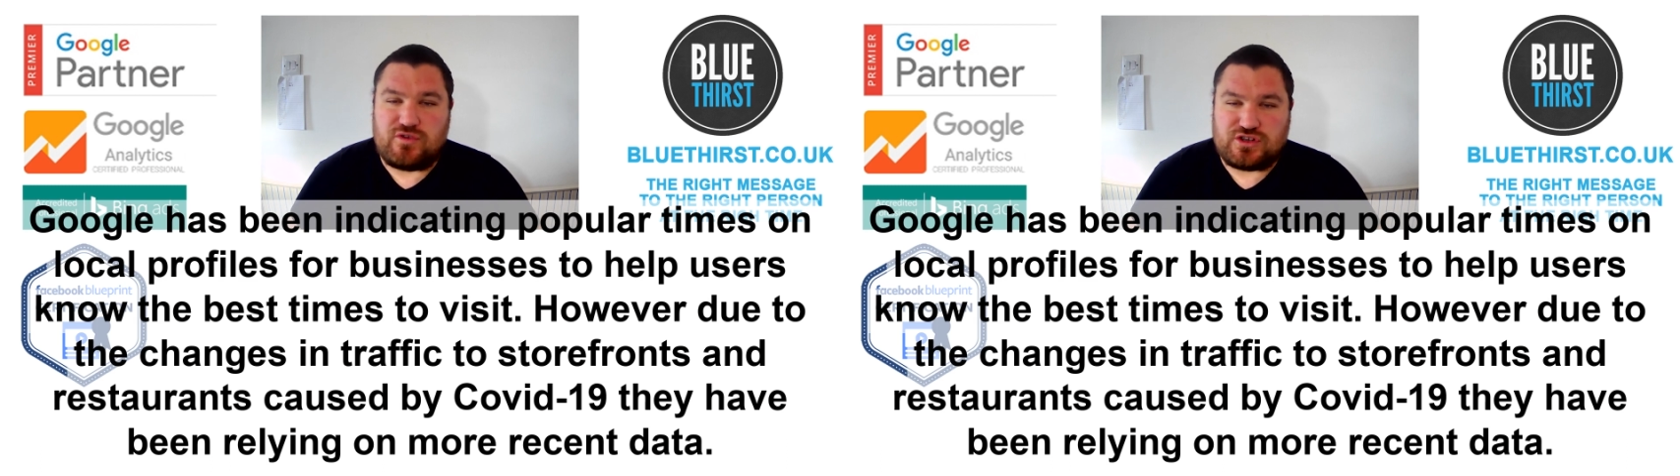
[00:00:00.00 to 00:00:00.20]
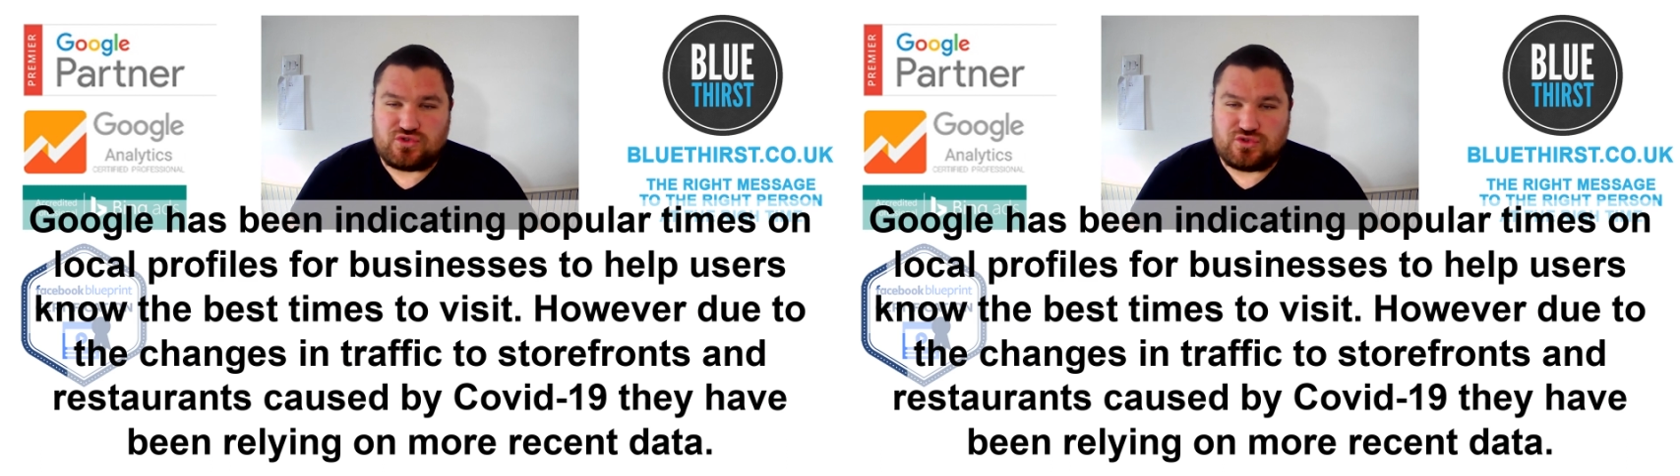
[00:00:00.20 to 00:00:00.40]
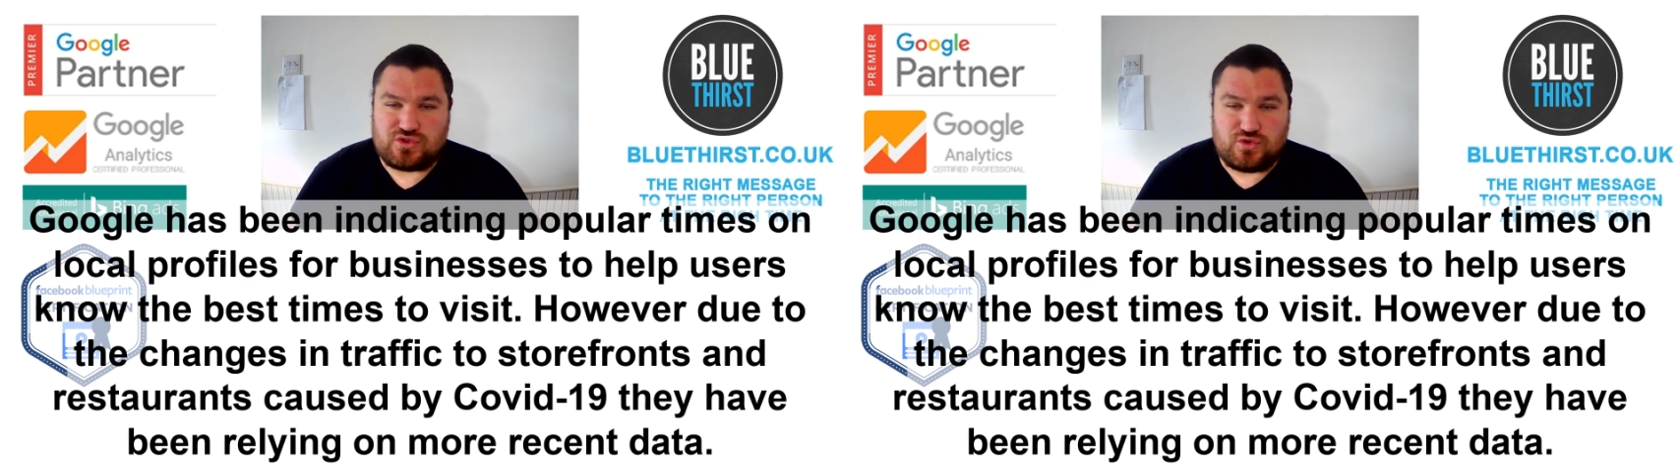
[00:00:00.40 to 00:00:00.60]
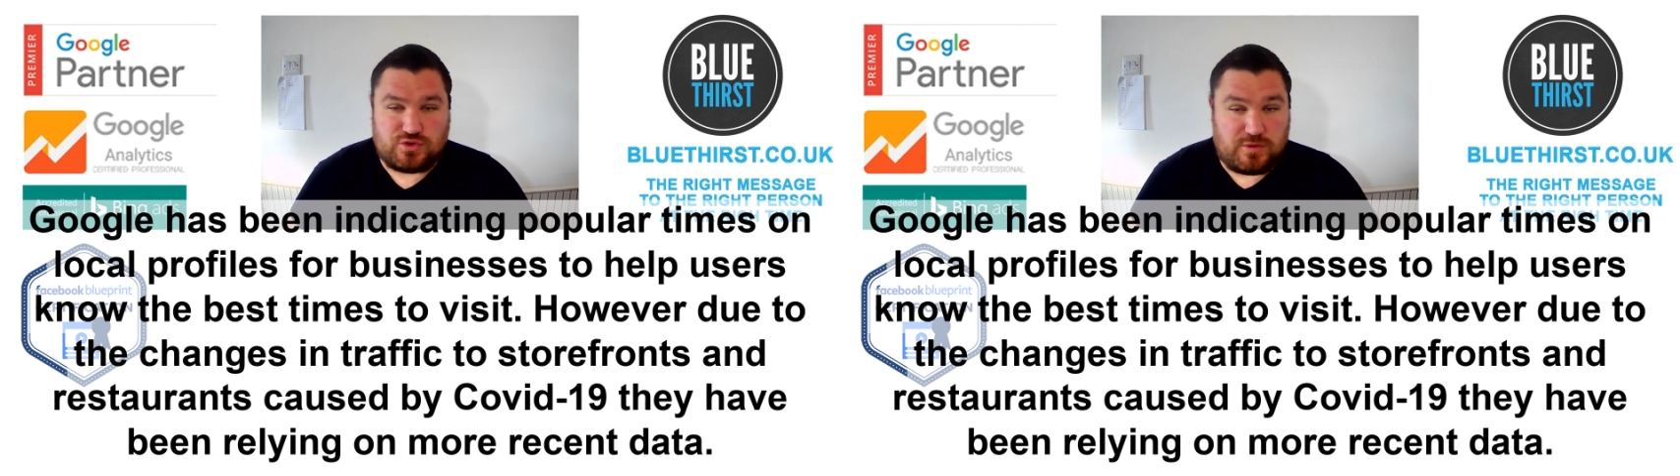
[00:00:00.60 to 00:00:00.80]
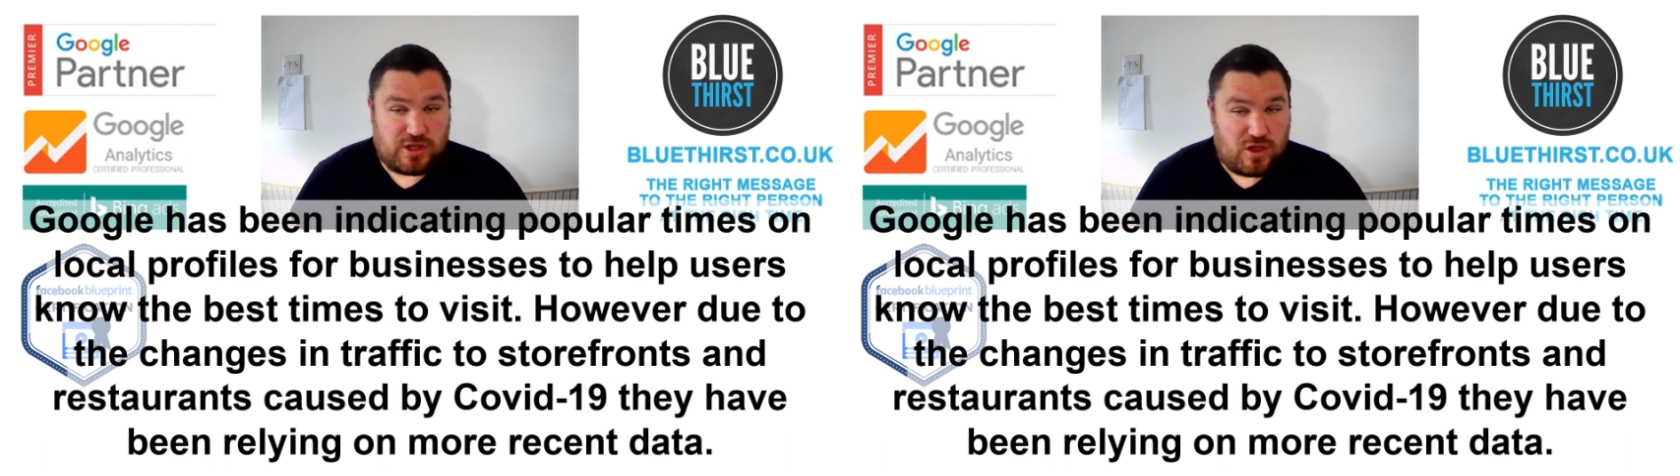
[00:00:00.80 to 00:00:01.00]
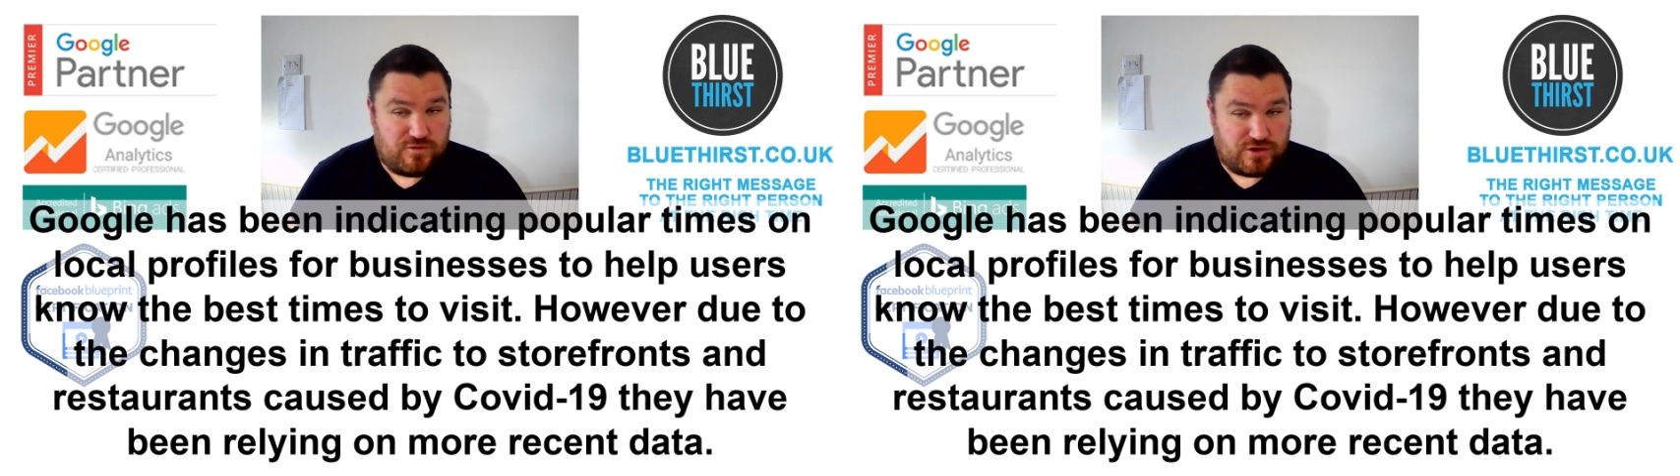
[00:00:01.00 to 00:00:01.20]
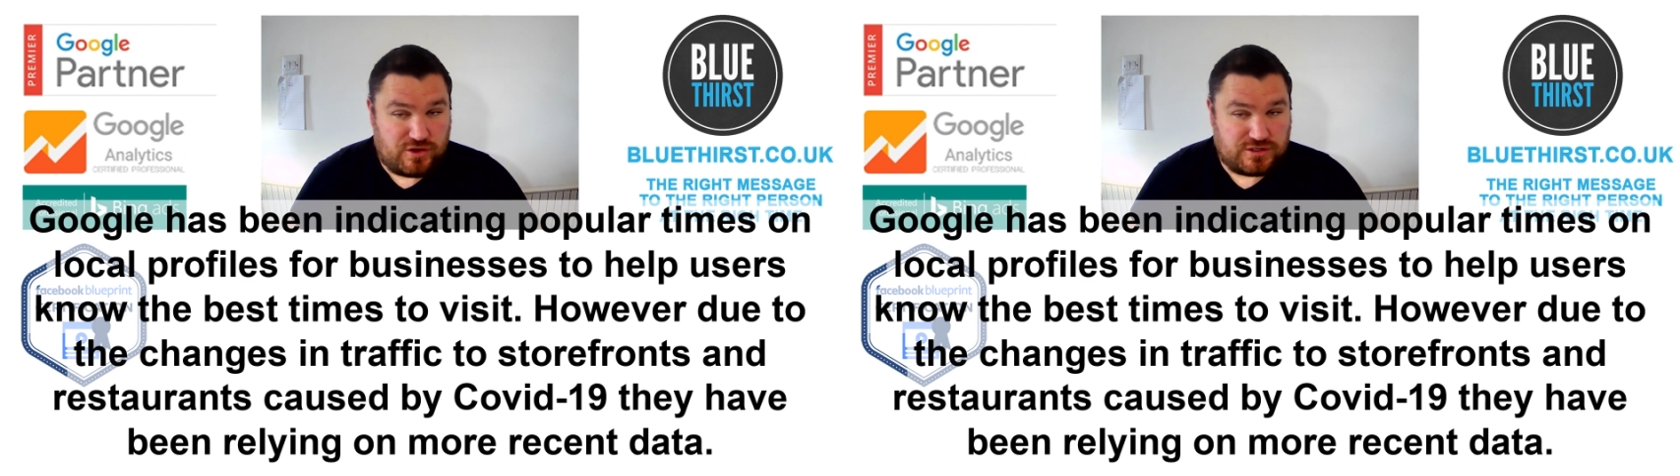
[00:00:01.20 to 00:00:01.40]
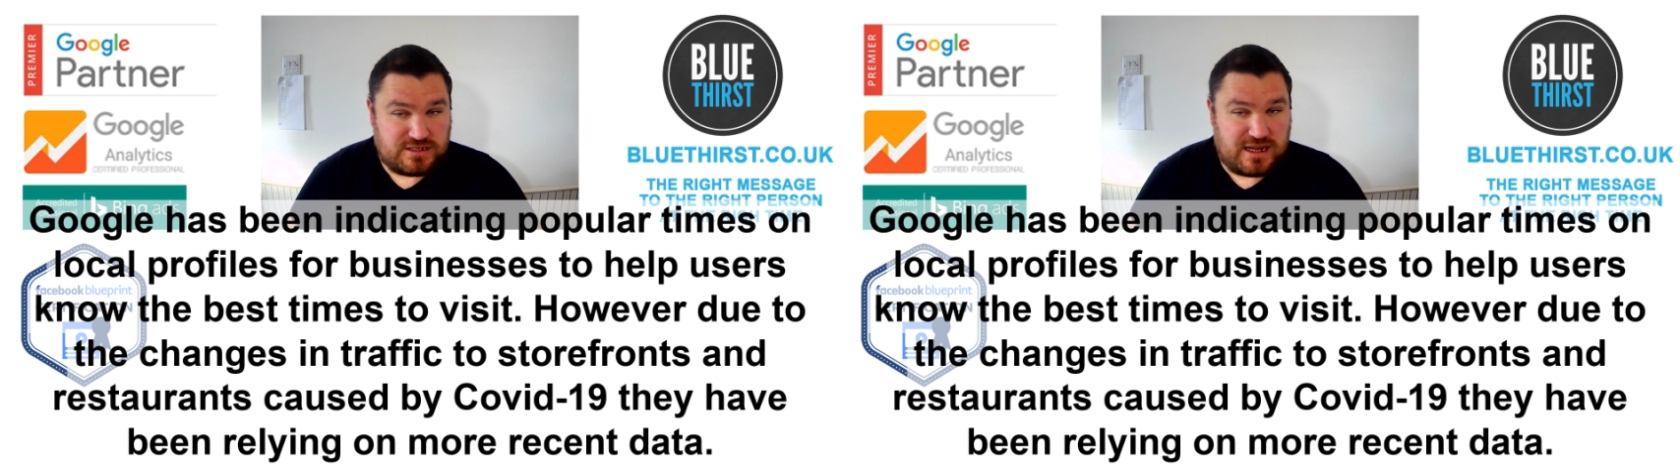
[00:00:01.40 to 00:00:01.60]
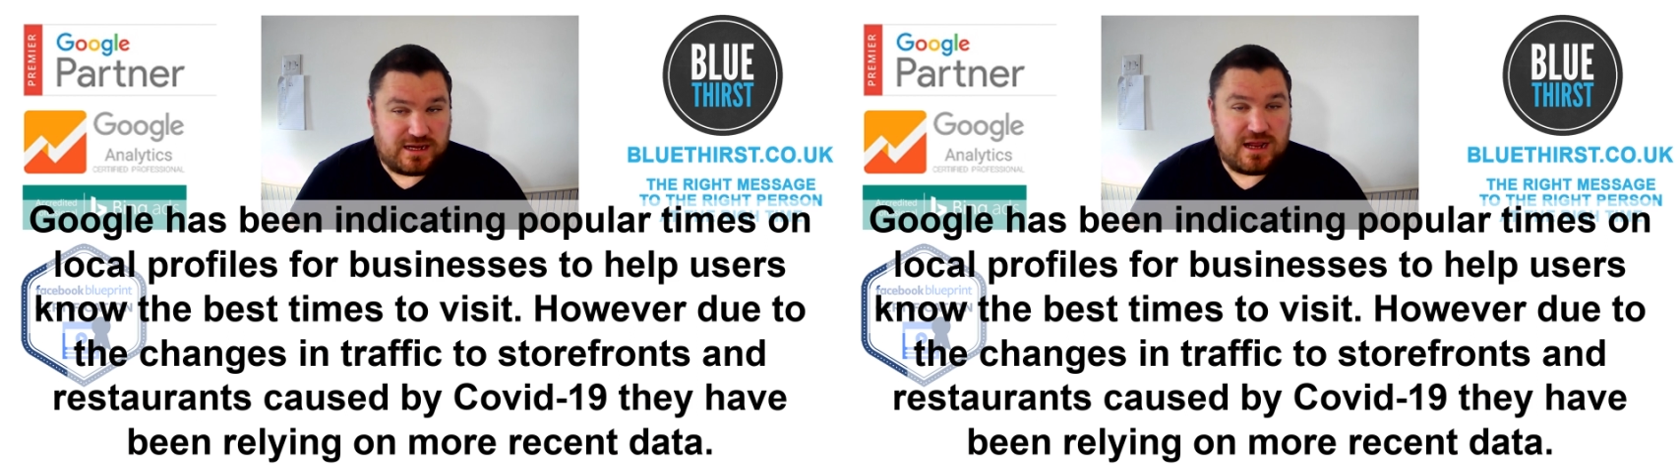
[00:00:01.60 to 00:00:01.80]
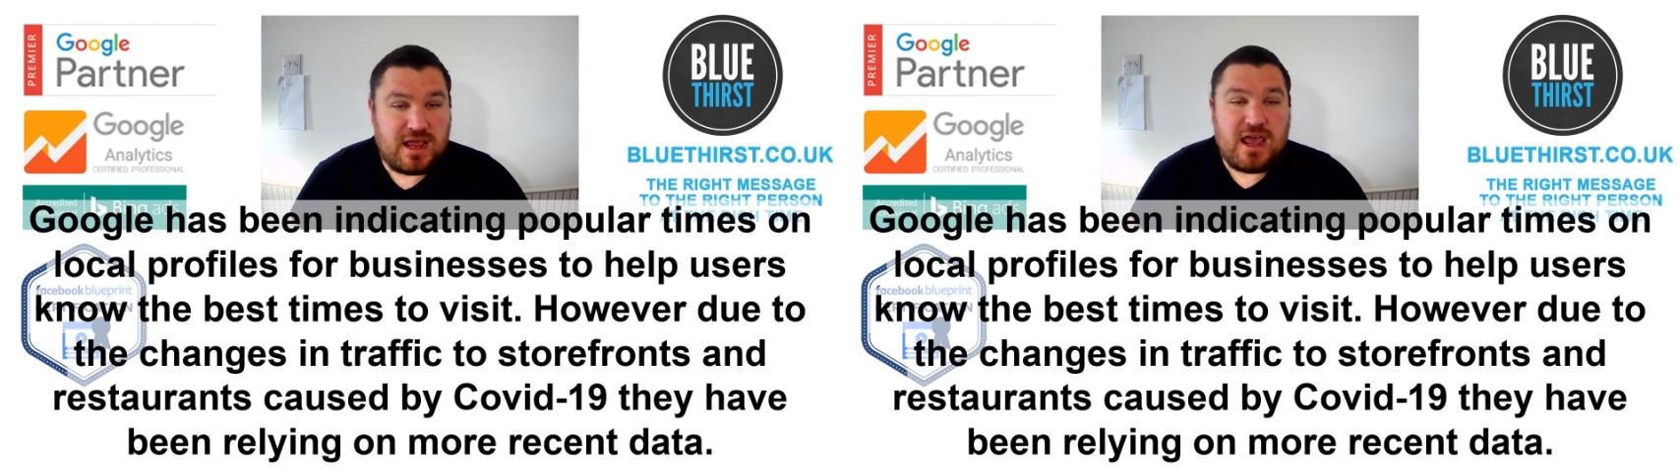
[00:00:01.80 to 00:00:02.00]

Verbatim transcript: restaurants caused by COVID-19,